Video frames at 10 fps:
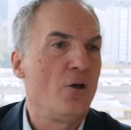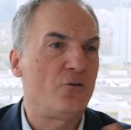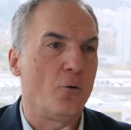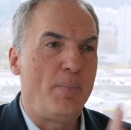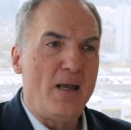
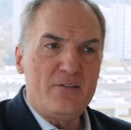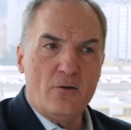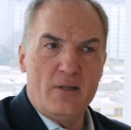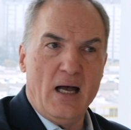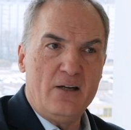So based
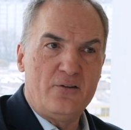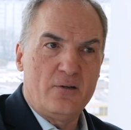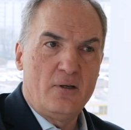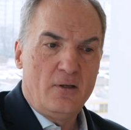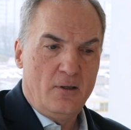on that,
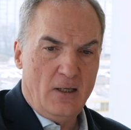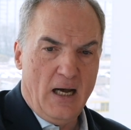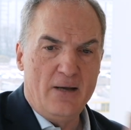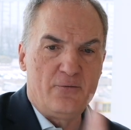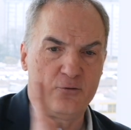
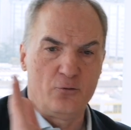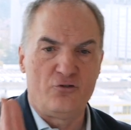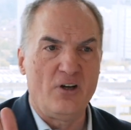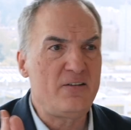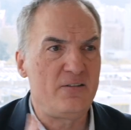I've
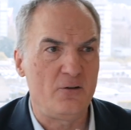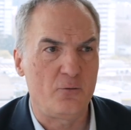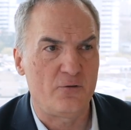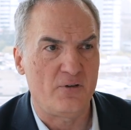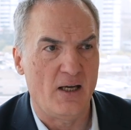suggested
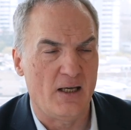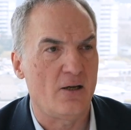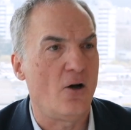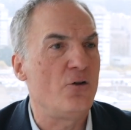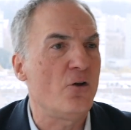to say
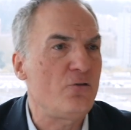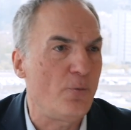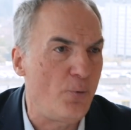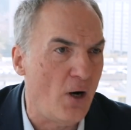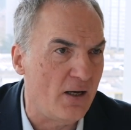an
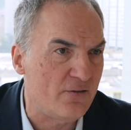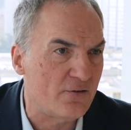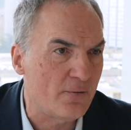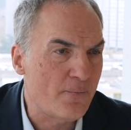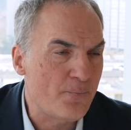
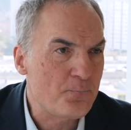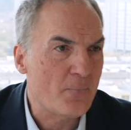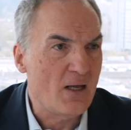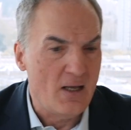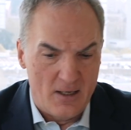enterprise
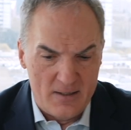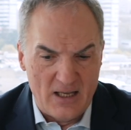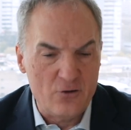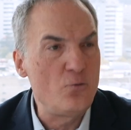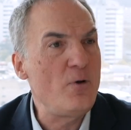mm-hmm.
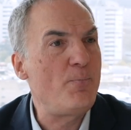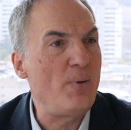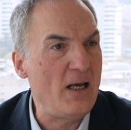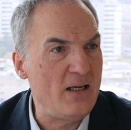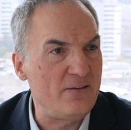that
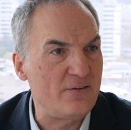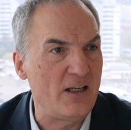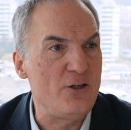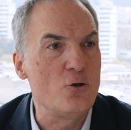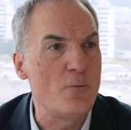replaces
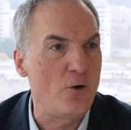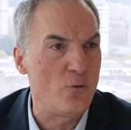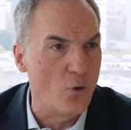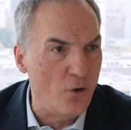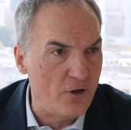a
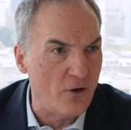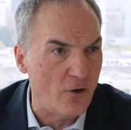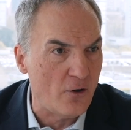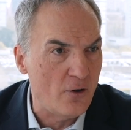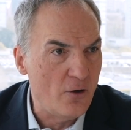human worker